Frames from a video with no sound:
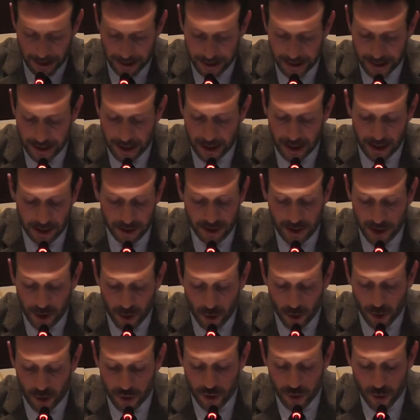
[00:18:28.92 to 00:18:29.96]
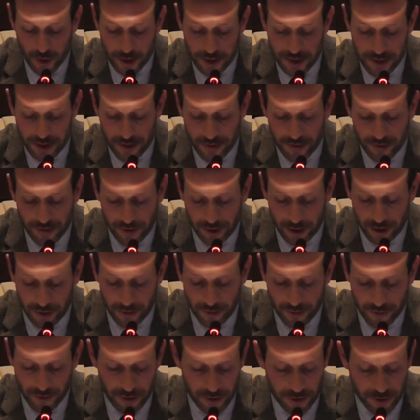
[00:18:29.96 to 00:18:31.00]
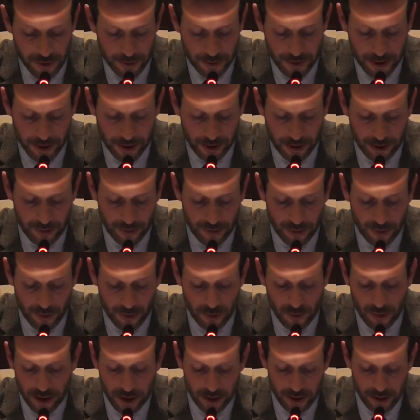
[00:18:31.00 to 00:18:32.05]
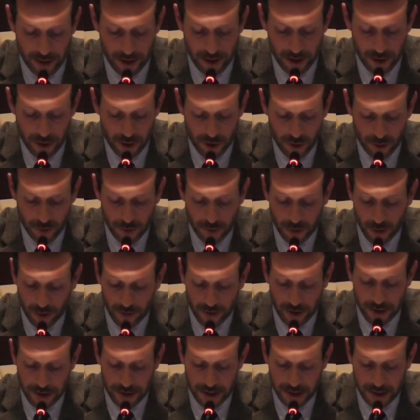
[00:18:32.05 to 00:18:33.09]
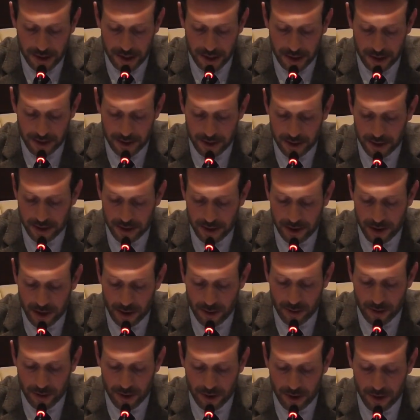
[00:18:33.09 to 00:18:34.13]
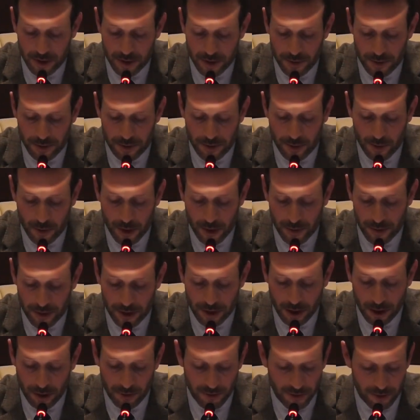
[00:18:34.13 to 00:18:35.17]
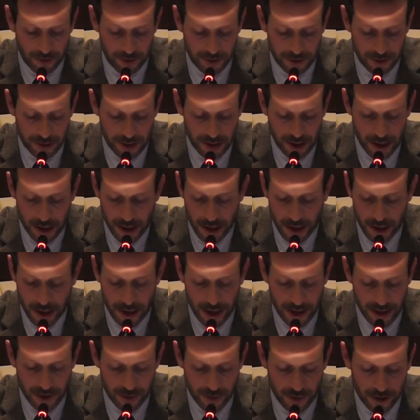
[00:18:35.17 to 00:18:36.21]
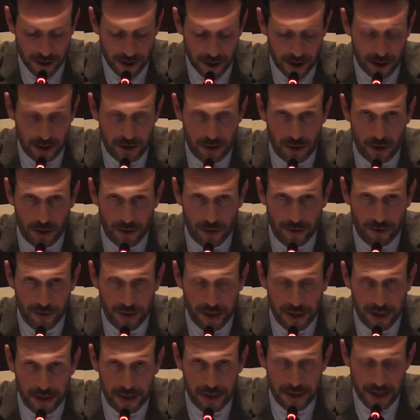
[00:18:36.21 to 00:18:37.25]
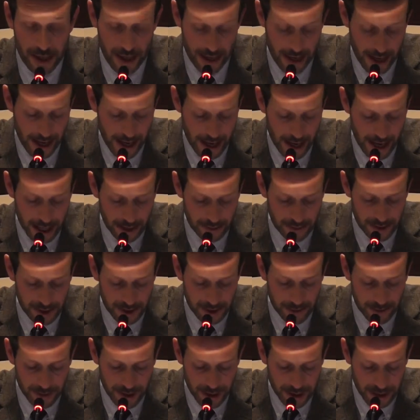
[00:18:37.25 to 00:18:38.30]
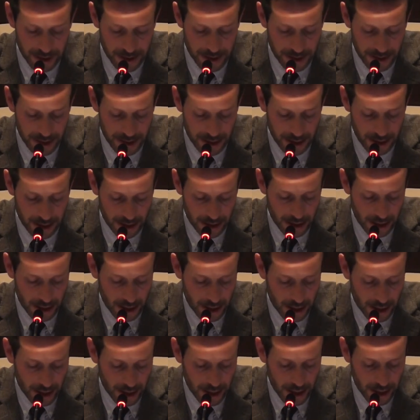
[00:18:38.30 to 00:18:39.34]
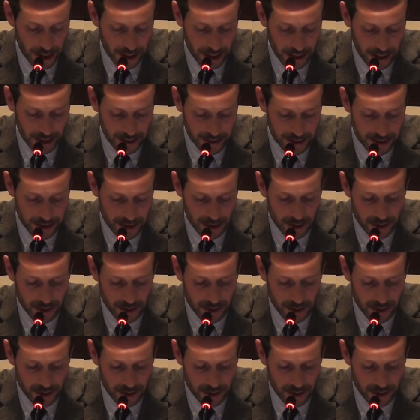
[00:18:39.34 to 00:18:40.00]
the Article 25, first paragraph of the regulation provides that the agreement will be governed as regards of its admissibility, its